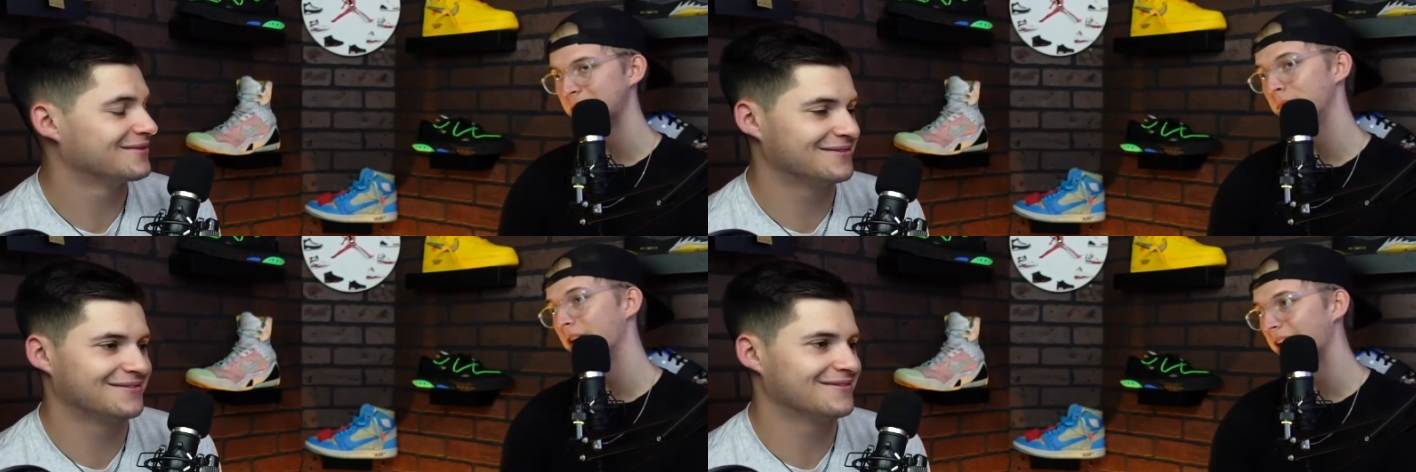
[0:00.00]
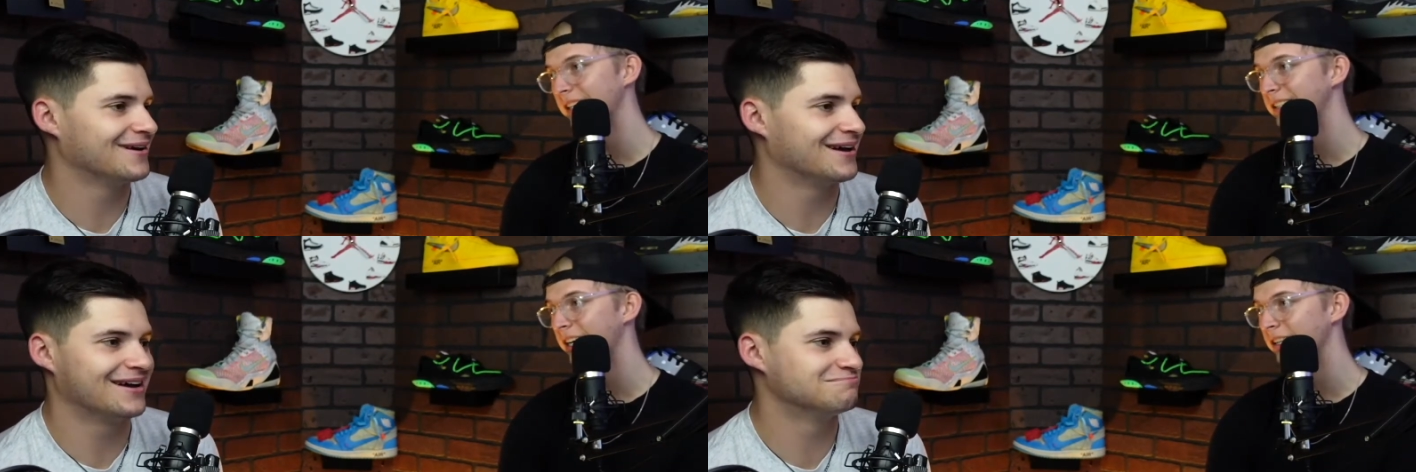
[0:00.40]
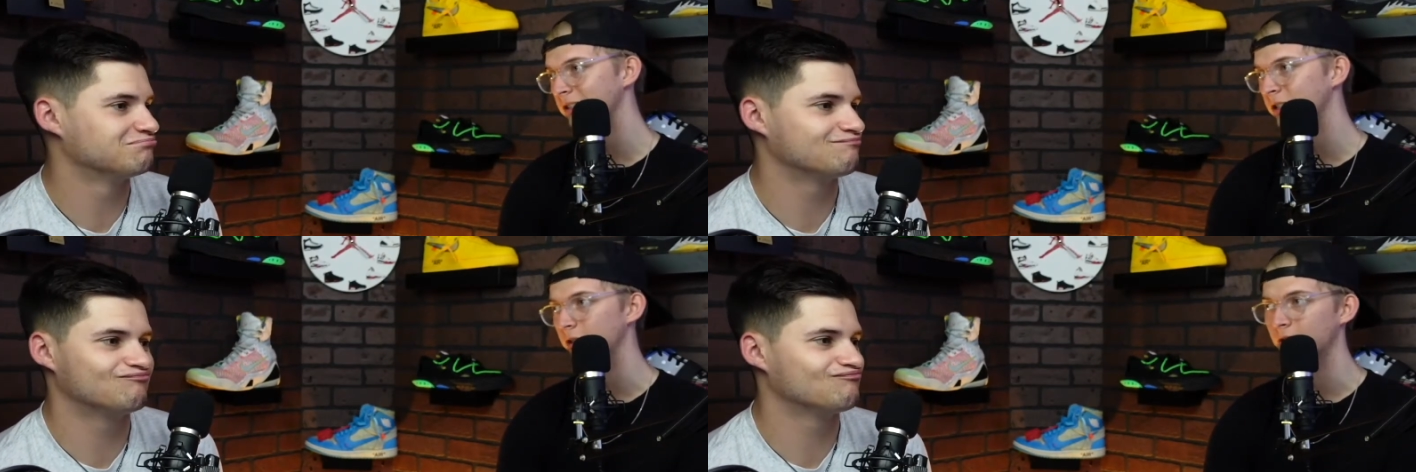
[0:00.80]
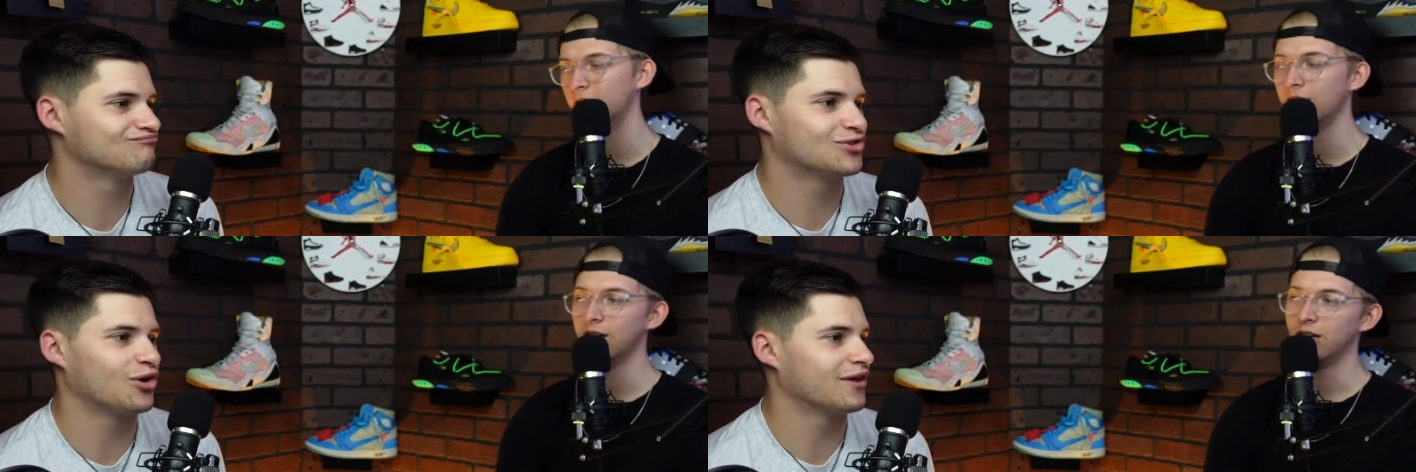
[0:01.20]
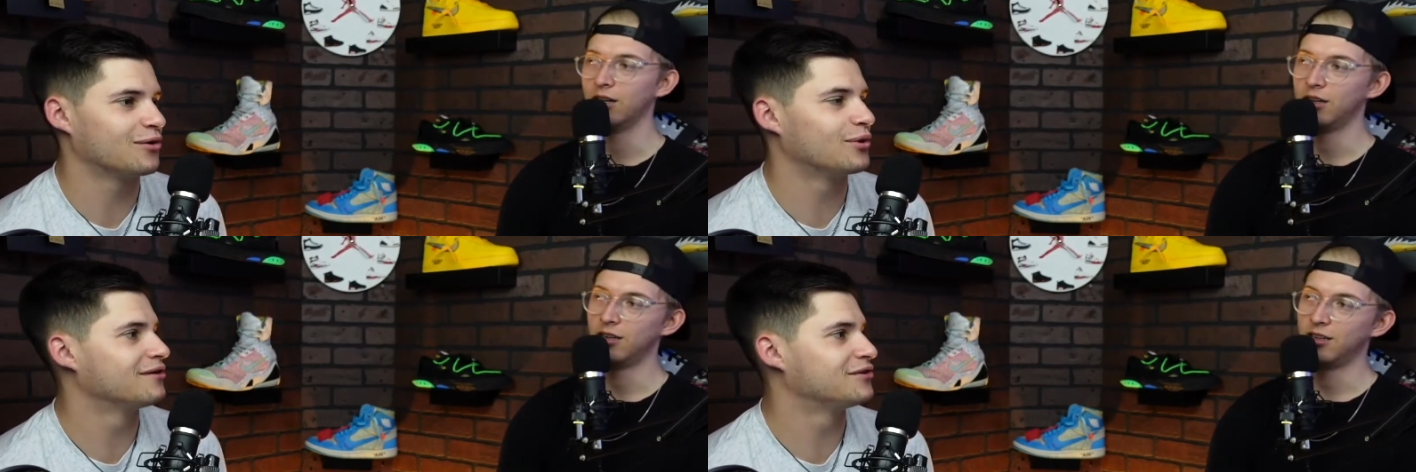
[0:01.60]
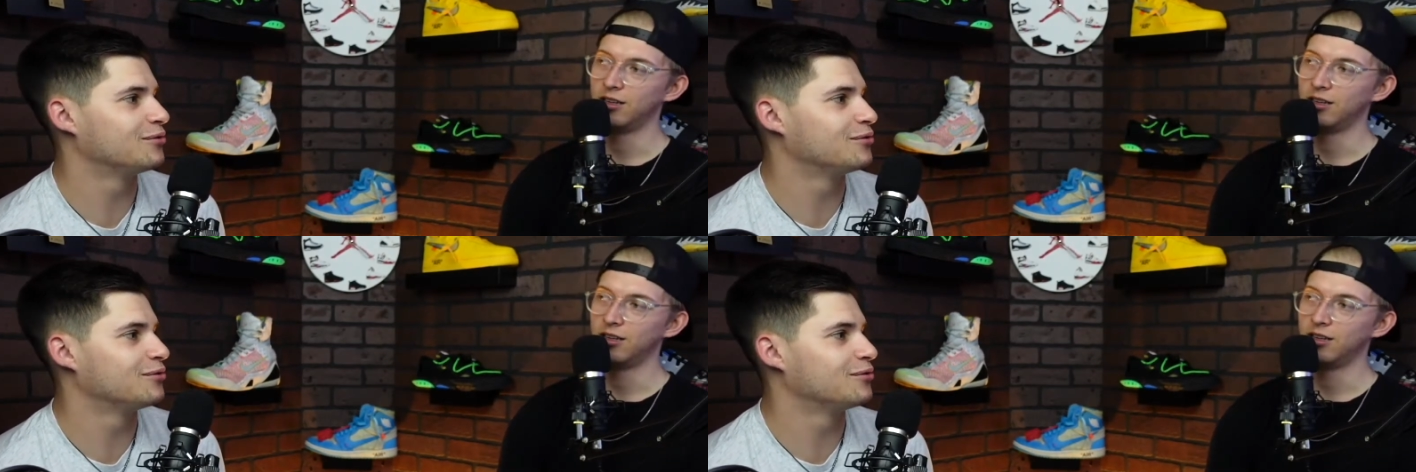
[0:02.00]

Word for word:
Speaker 1: But at least they get the shoe. Call that a win if you